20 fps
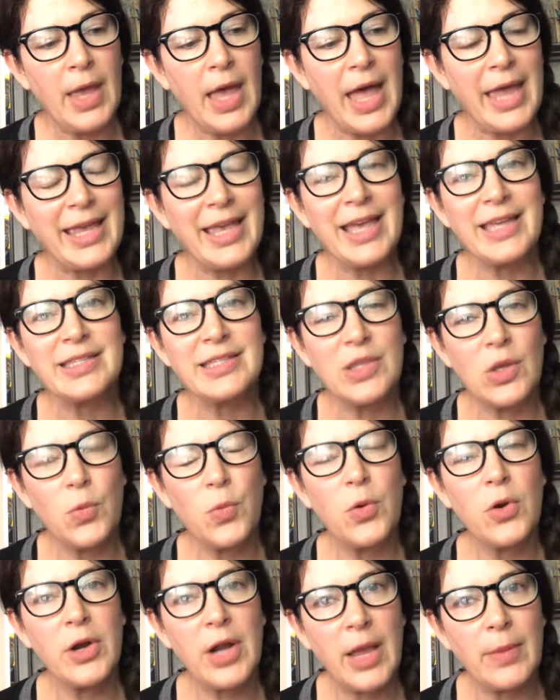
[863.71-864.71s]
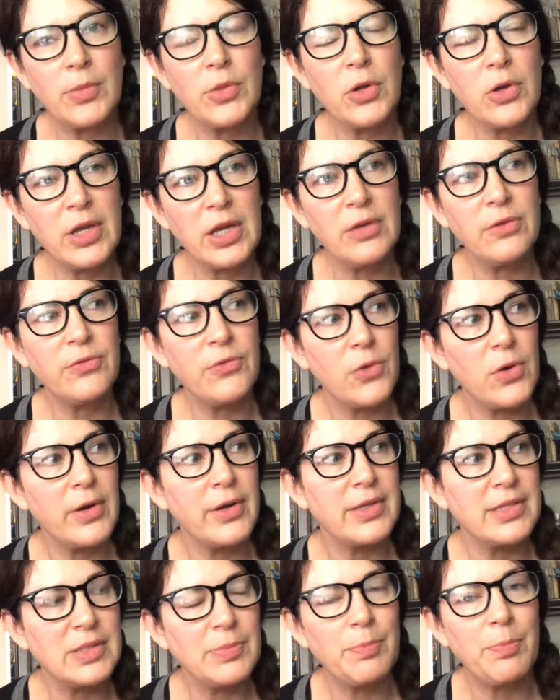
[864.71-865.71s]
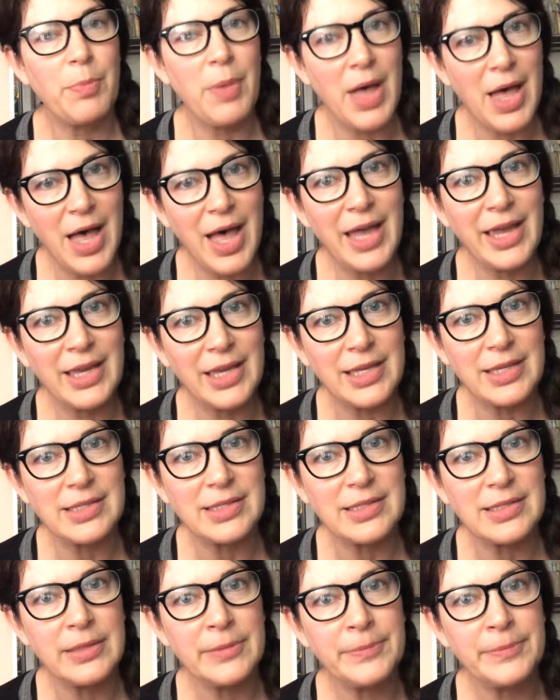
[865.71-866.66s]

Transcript: I guess the word I'm looking for is pious.